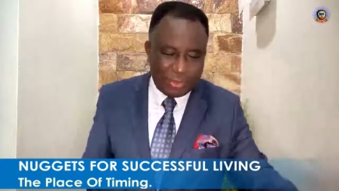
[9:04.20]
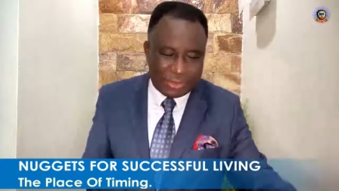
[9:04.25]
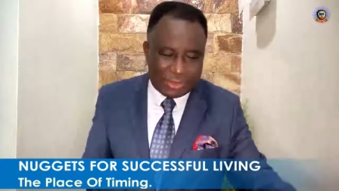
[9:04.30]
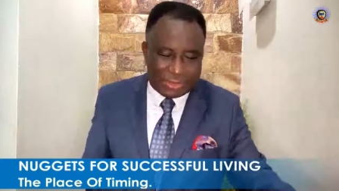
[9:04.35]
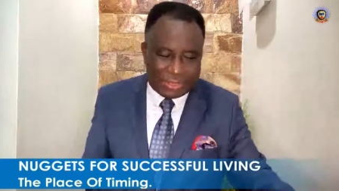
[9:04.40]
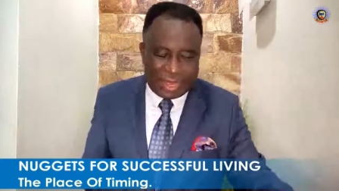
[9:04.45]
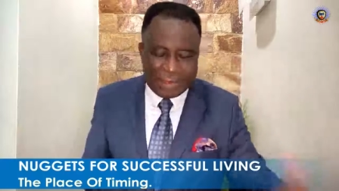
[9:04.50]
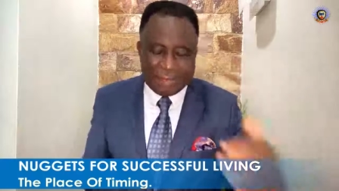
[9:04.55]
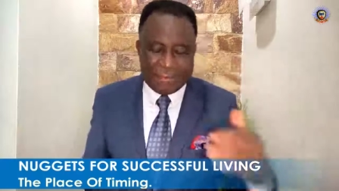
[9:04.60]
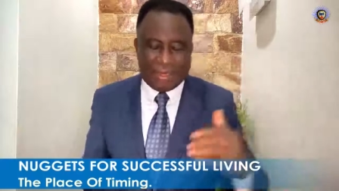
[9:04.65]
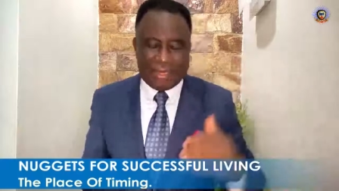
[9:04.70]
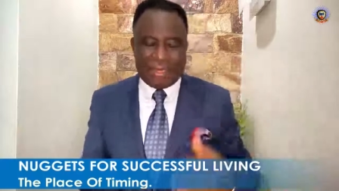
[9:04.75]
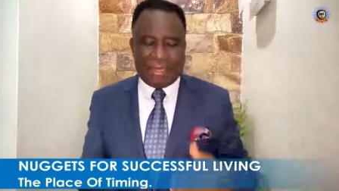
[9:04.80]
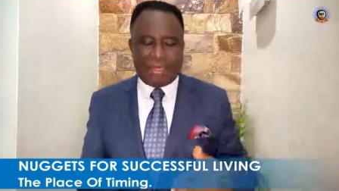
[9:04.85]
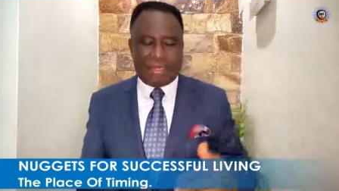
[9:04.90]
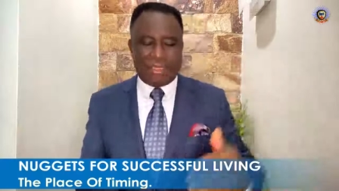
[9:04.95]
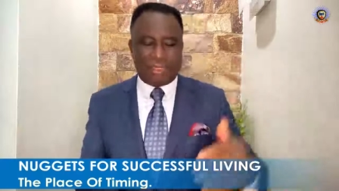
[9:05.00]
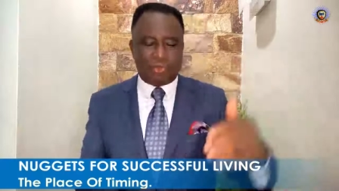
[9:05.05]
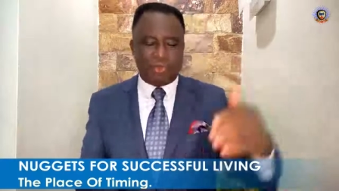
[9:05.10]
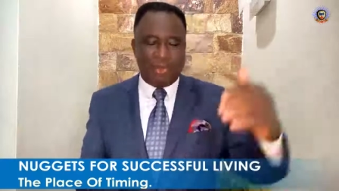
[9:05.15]
will germinate,
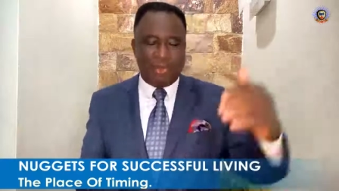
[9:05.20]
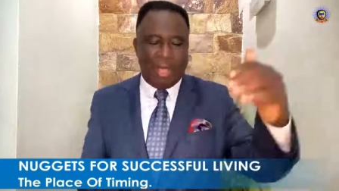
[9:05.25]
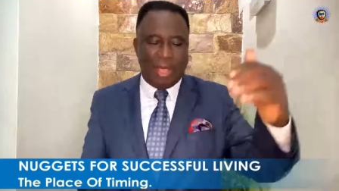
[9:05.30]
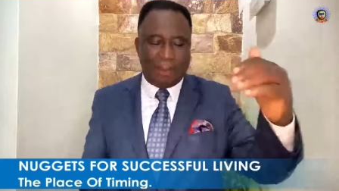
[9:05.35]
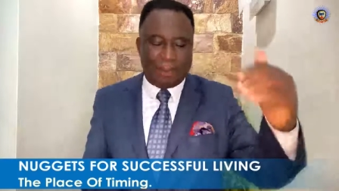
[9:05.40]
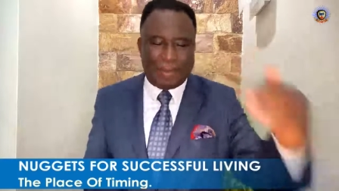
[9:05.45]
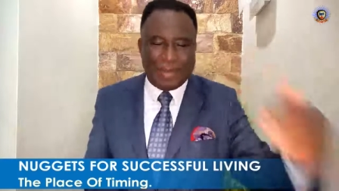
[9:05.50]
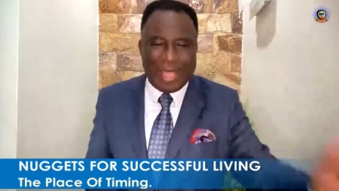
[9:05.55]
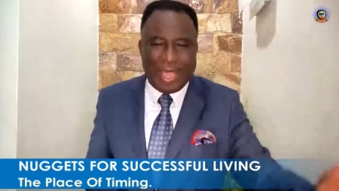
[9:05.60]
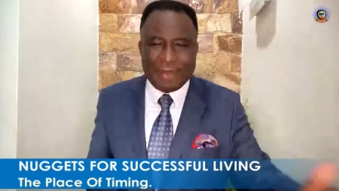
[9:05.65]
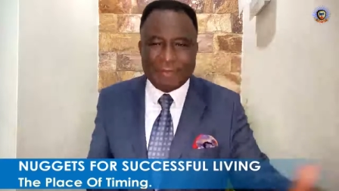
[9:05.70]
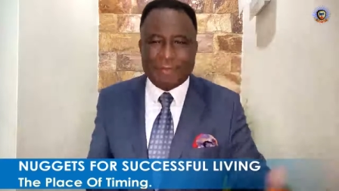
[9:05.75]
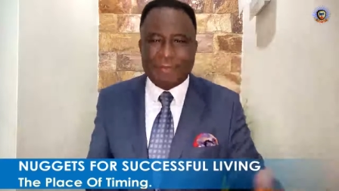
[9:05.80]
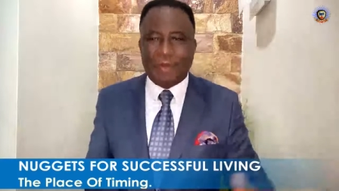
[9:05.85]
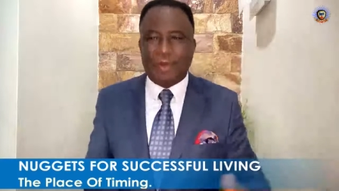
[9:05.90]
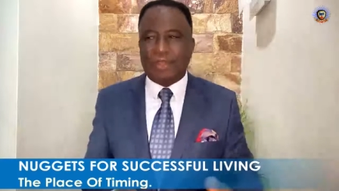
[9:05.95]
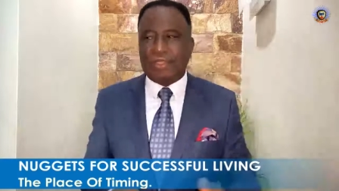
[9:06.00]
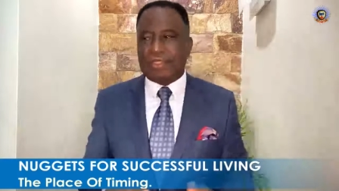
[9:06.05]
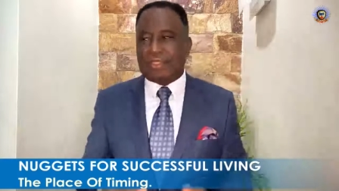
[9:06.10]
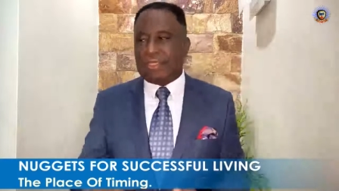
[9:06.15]
this will appear
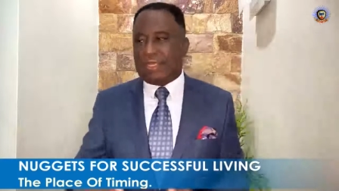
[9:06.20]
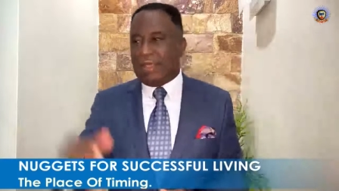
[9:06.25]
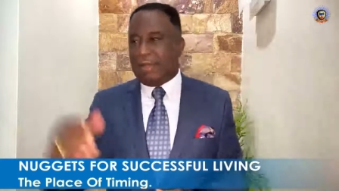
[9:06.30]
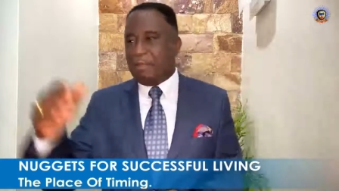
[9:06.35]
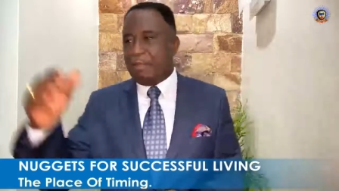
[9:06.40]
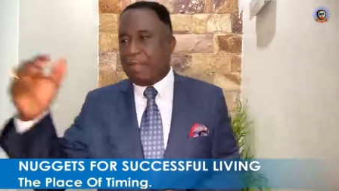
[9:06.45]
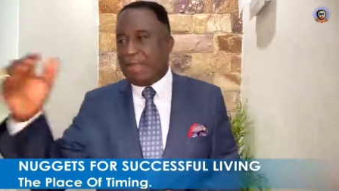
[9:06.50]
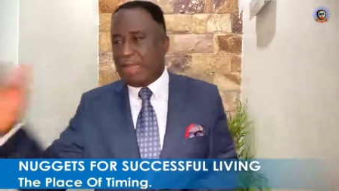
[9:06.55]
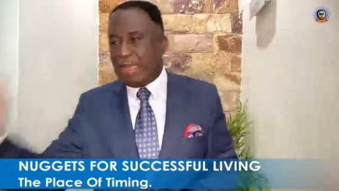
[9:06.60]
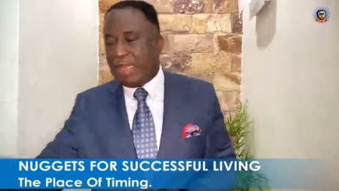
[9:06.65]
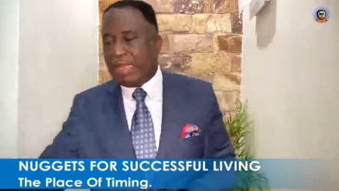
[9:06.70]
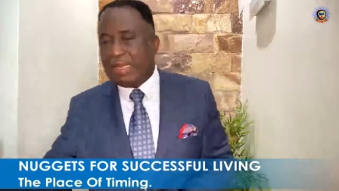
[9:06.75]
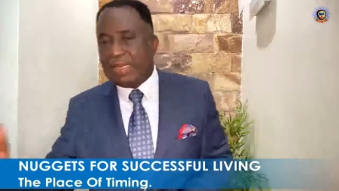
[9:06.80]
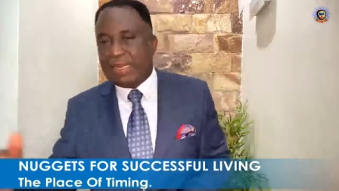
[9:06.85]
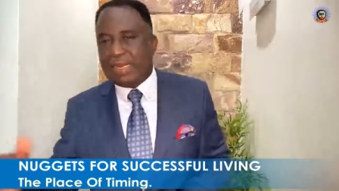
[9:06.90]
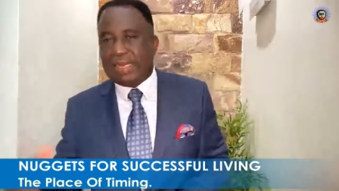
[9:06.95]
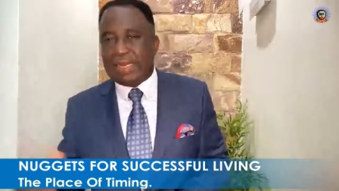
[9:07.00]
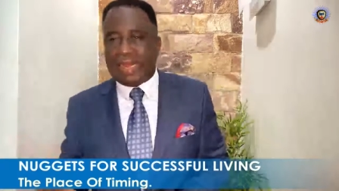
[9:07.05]
first, the blade,